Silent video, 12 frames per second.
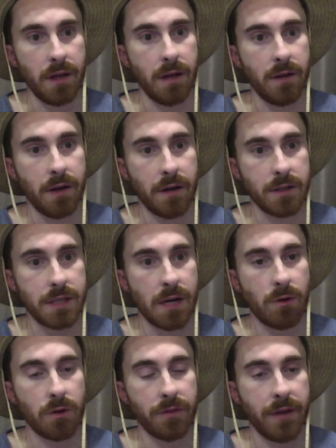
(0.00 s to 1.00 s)
their attack,
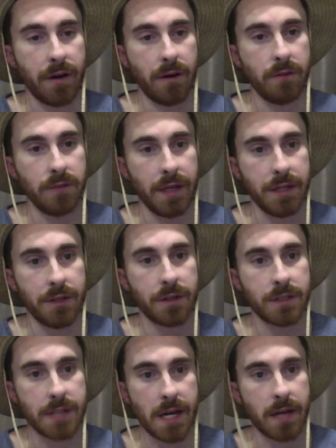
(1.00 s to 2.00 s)
or their, like, your
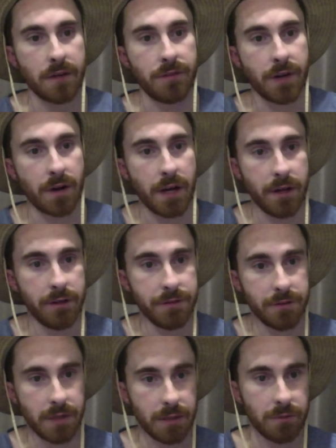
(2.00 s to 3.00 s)
attack and their health,
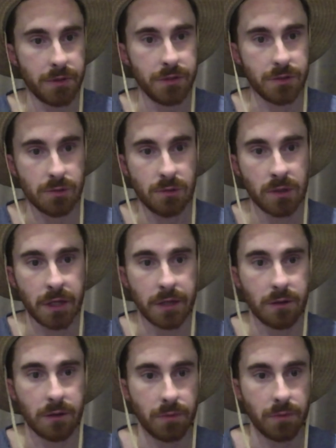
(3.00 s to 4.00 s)
like with a duel, like
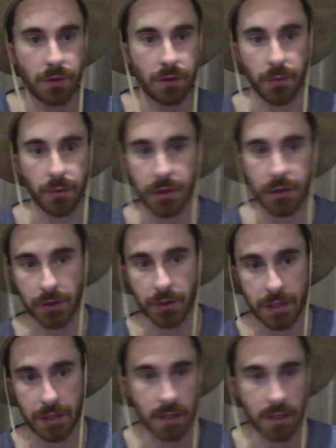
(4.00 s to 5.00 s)
going with a
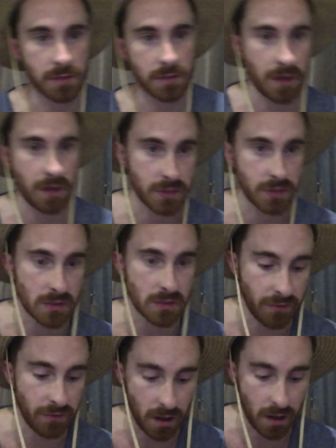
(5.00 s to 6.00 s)
330 against a
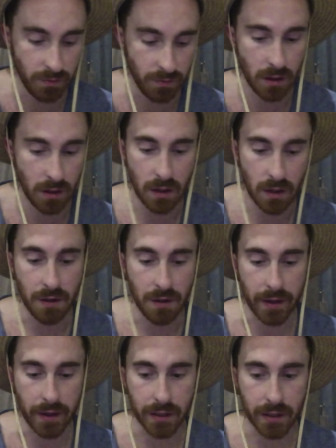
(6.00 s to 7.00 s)
565,
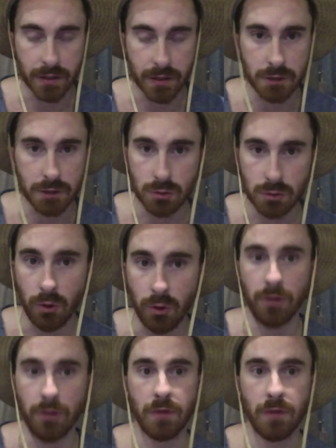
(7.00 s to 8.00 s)
and
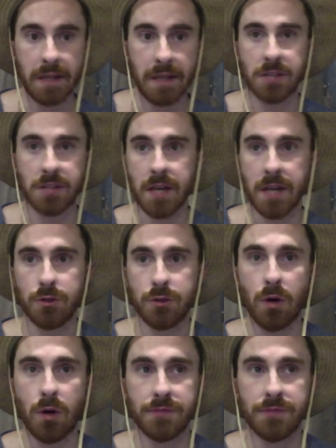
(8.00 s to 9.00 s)
duel like 10 to
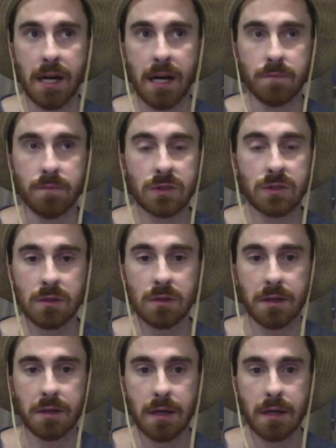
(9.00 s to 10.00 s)
12 times,
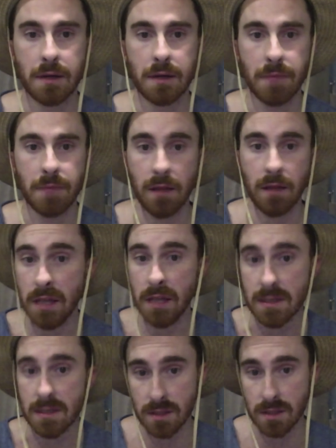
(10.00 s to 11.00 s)
at
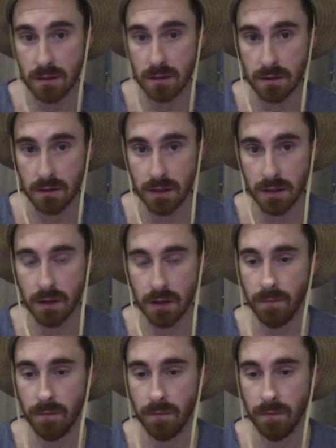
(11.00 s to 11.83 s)
least, you know.